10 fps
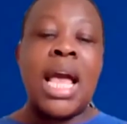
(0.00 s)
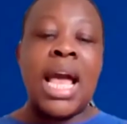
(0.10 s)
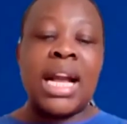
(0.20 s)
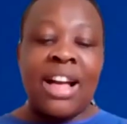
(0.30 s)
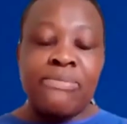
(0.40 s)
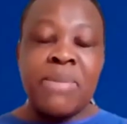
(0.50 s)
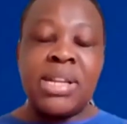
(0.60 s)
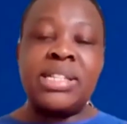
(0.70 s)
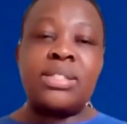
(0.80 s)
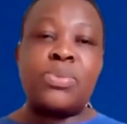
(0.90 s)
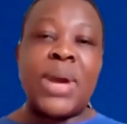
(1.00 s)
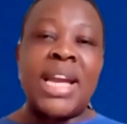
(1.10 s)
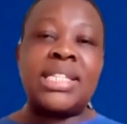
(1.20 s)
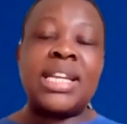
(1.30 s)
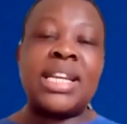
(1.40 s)
A government is
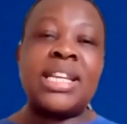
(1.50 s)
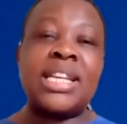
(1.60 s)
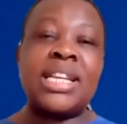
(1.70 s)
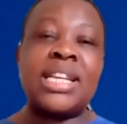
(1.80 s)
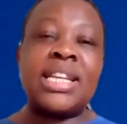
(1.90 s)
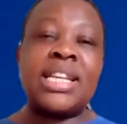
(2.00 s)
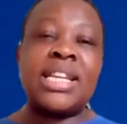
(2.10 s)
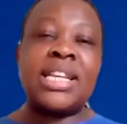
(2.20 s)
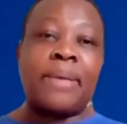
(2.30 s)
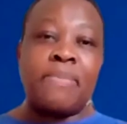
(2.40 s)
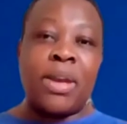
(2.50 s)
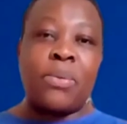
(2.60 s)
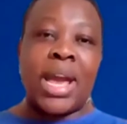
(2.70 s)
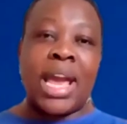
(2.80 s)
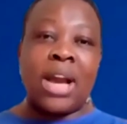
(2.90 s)
waiting is for people like me,
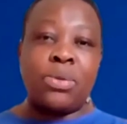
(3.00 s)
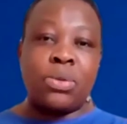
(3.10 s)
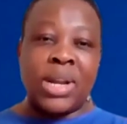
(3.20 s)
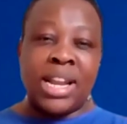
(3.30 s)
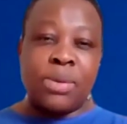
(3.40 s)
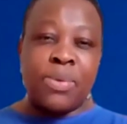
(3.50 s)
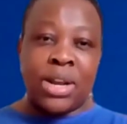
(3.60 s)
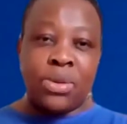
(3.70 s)
where Ekurhuleni, we are